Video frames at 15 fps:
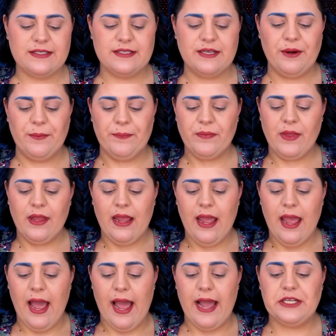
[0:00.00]
So
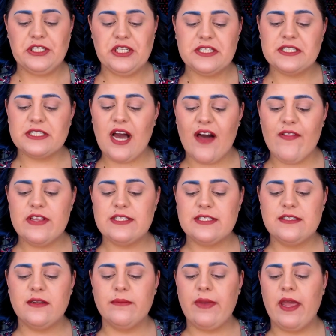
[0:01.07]
I just got this
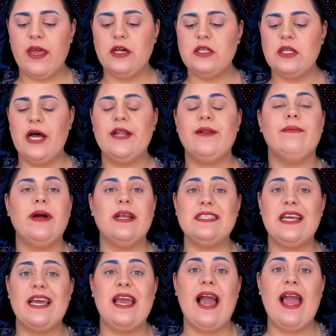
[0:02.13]
in the mail on Monday.